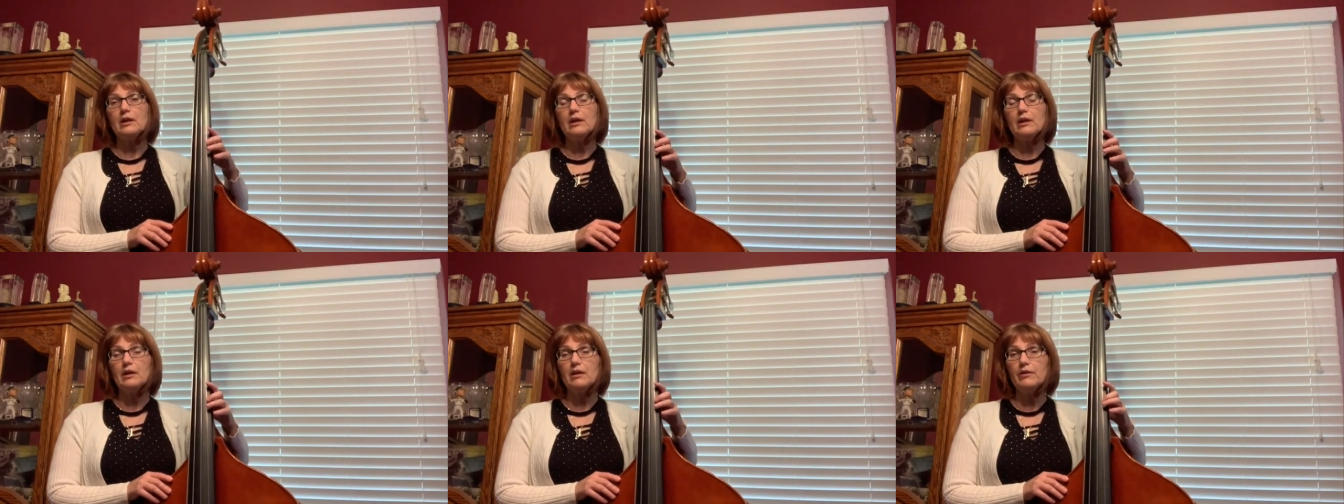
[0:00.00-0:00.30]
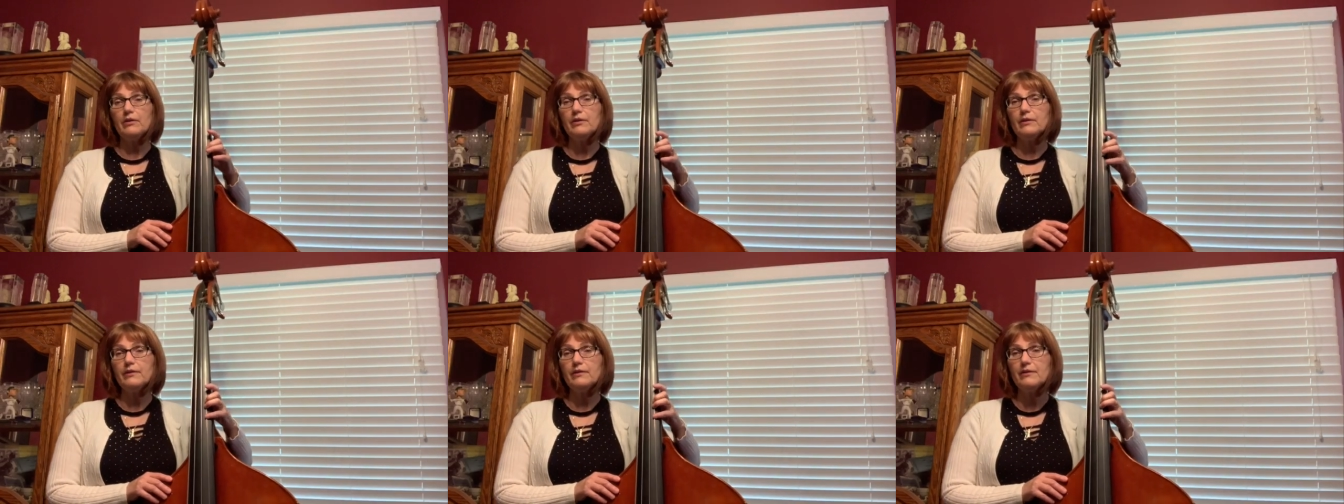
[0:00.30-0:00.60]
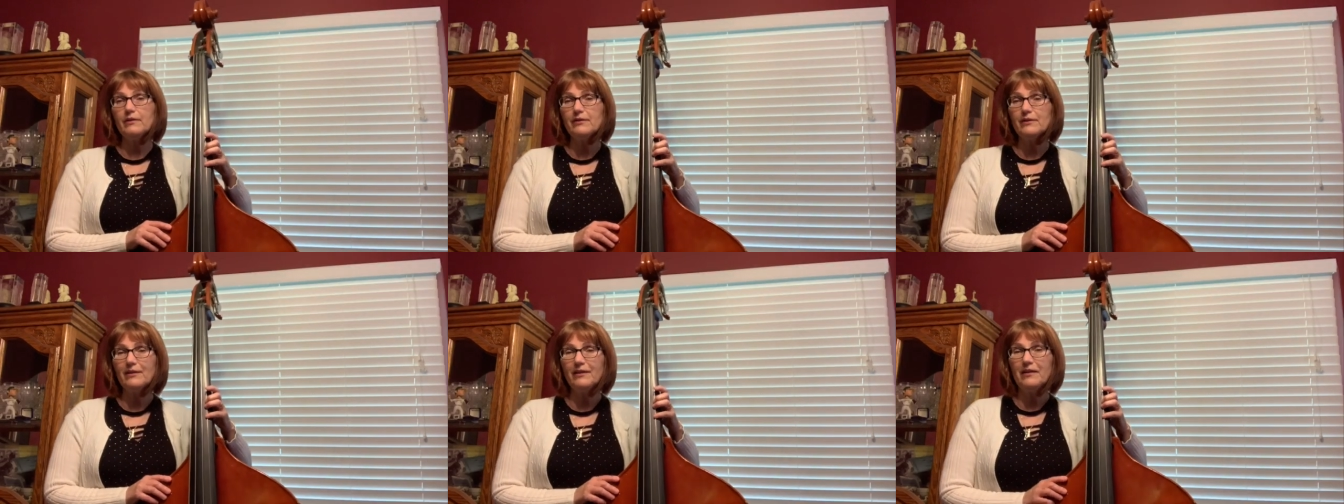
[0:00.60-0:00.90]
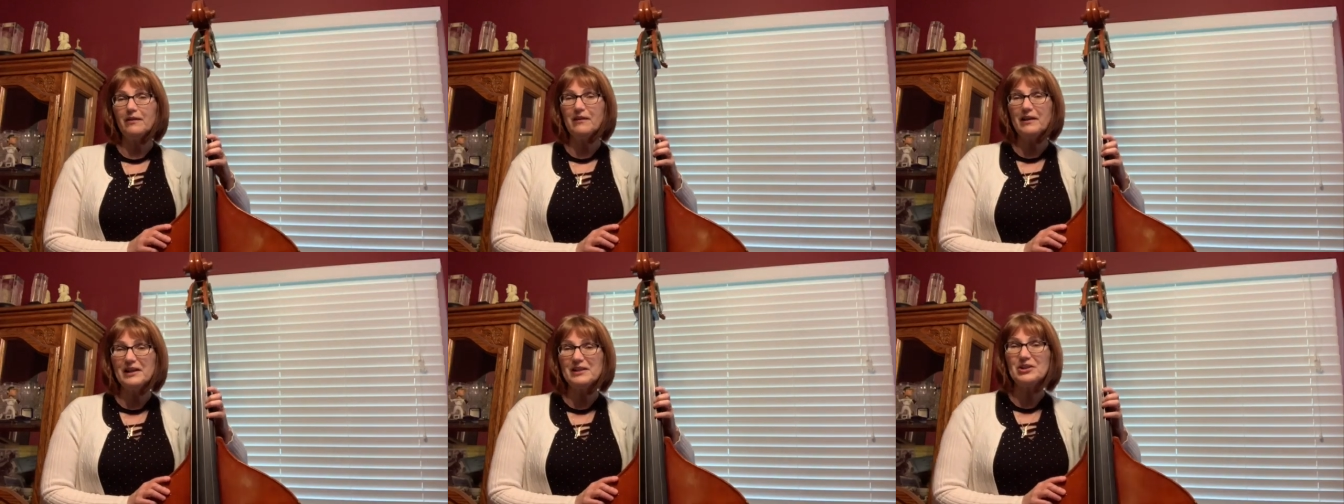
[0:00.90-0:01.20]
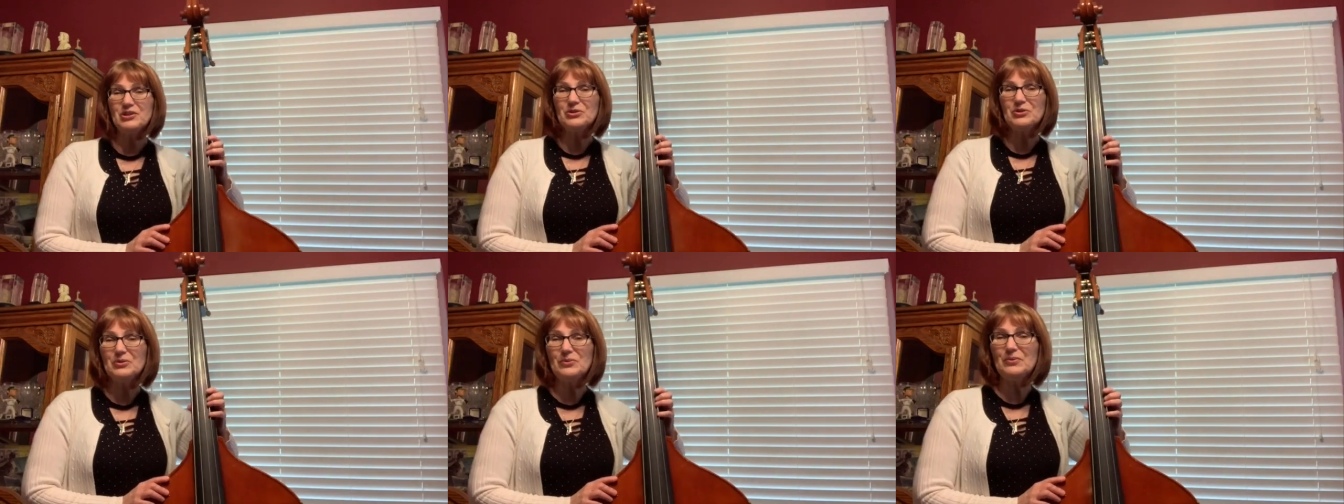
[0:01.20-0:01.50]
and the
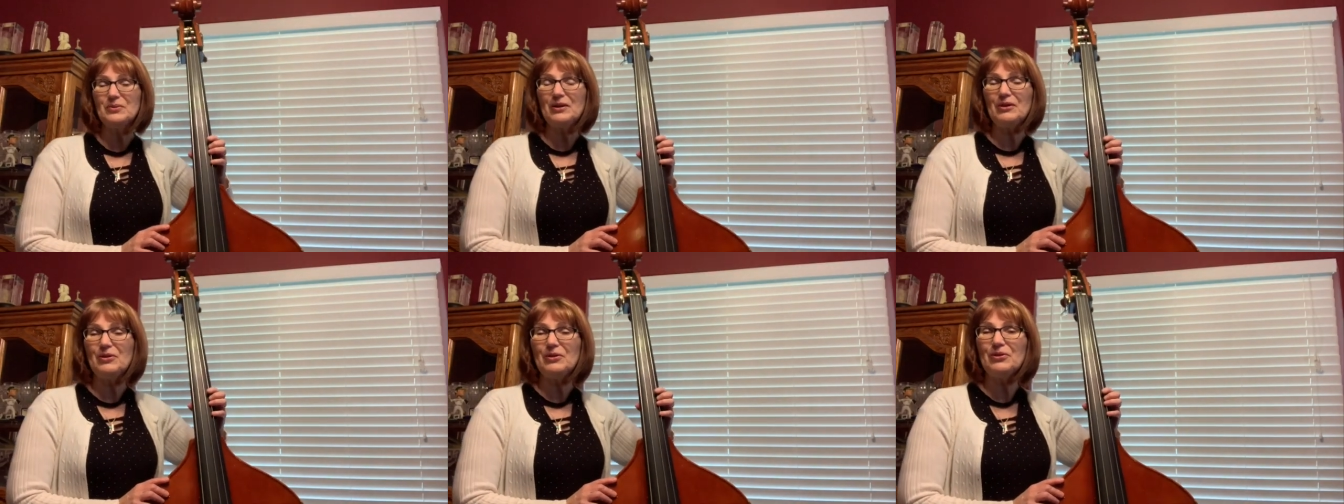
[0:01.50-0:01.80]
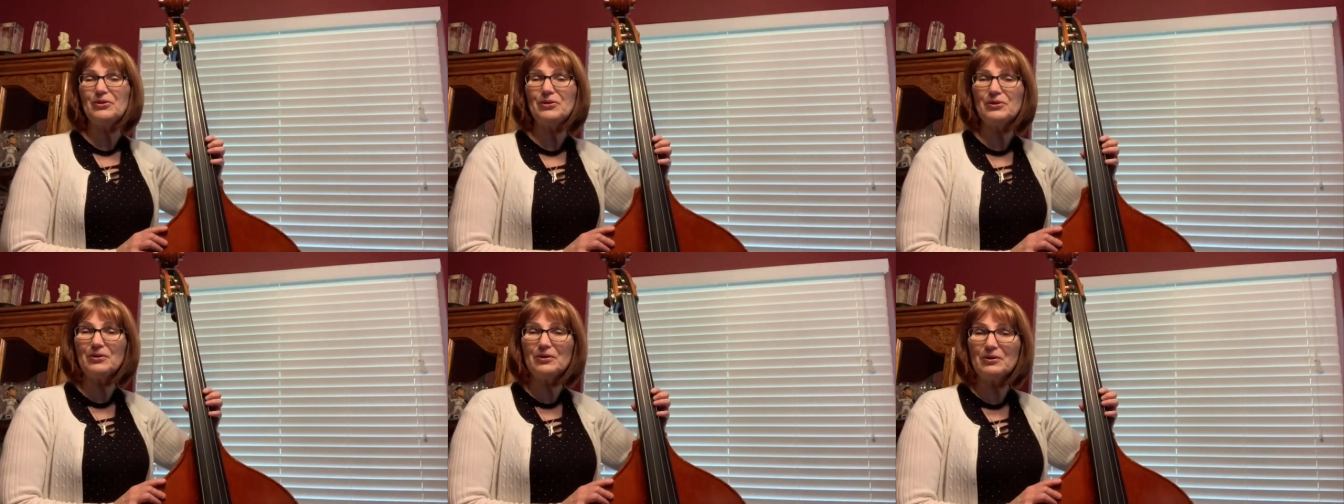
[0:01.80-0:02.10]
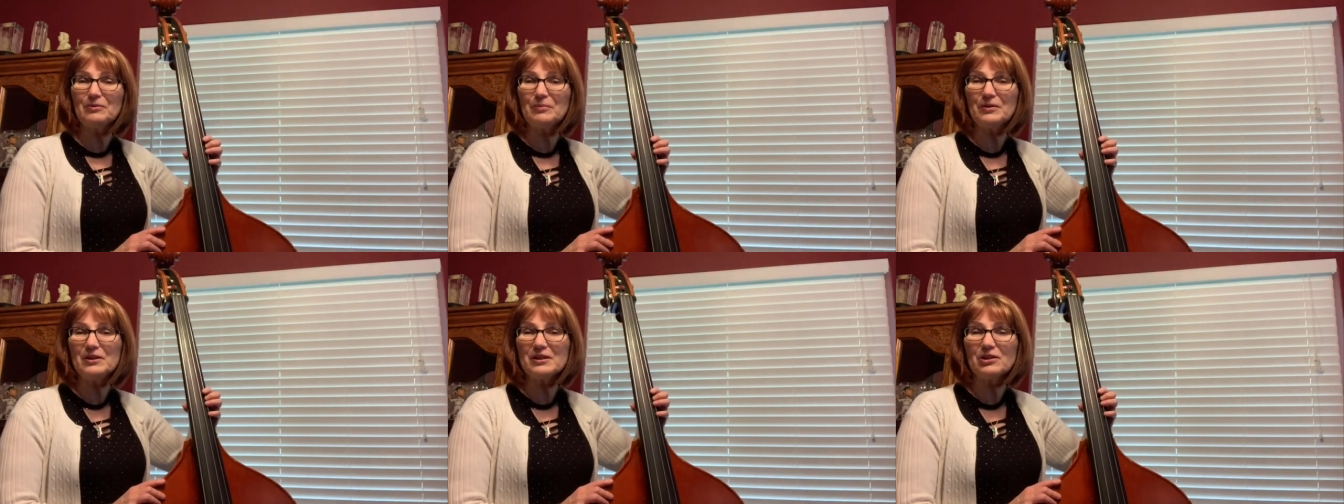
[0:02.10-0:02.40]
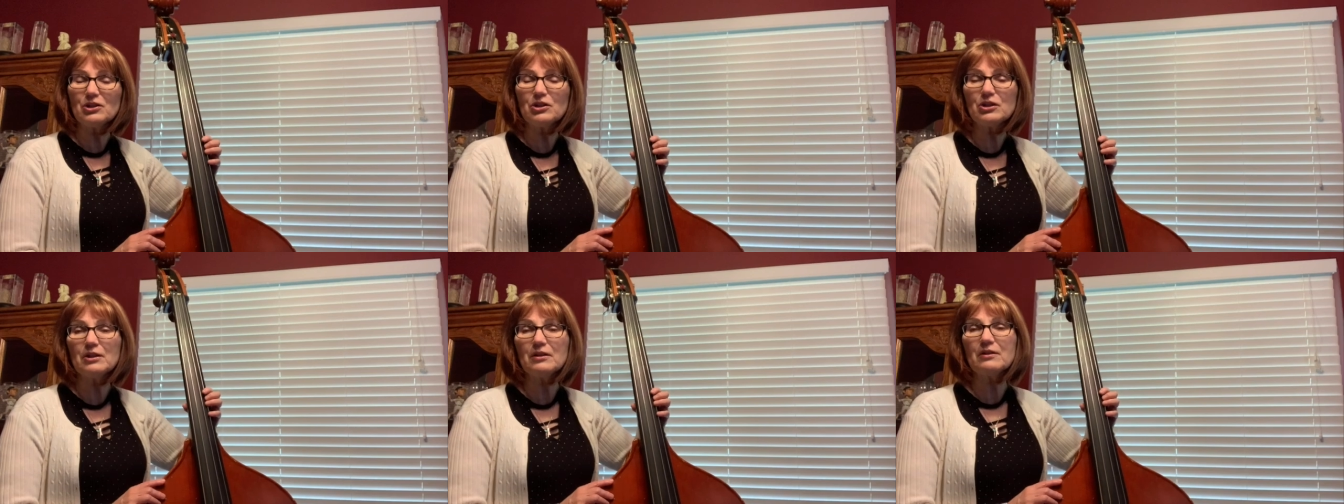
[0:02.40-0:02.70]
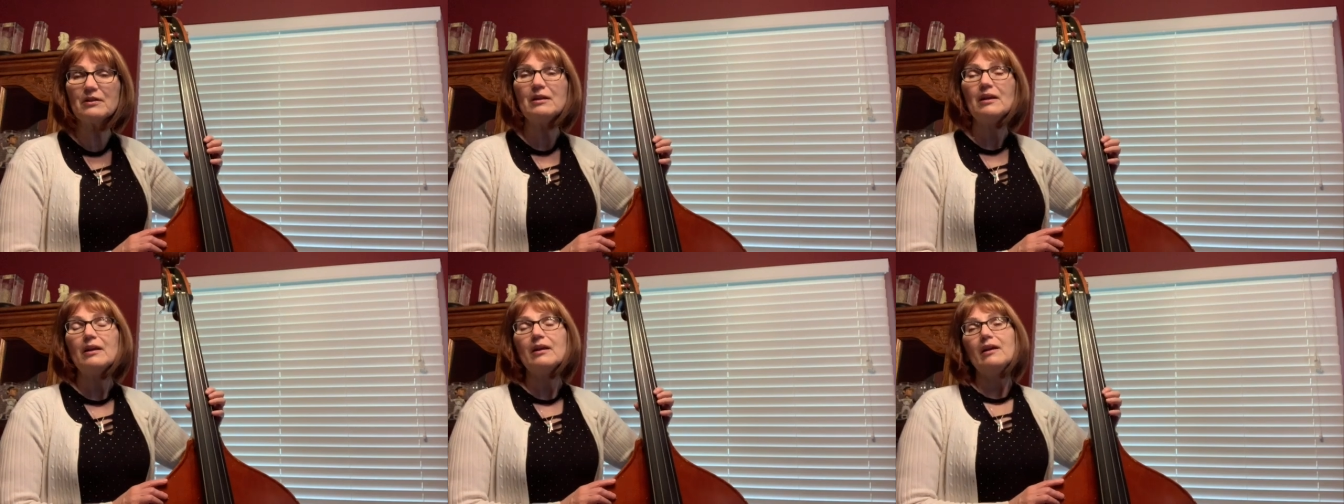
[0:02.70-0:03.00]
last 2 in third
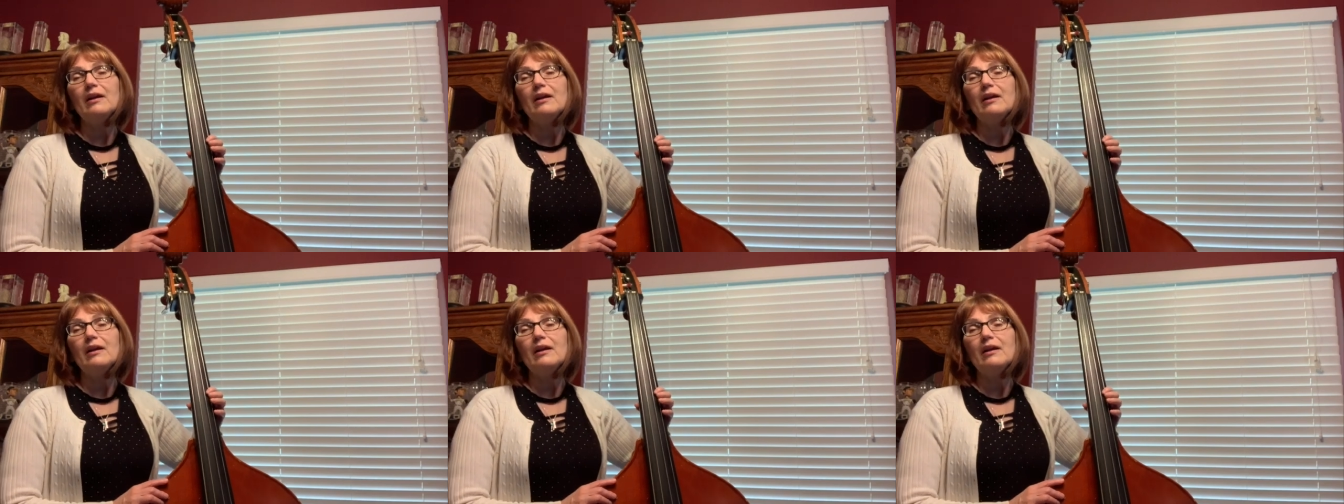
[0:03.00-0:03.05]
position,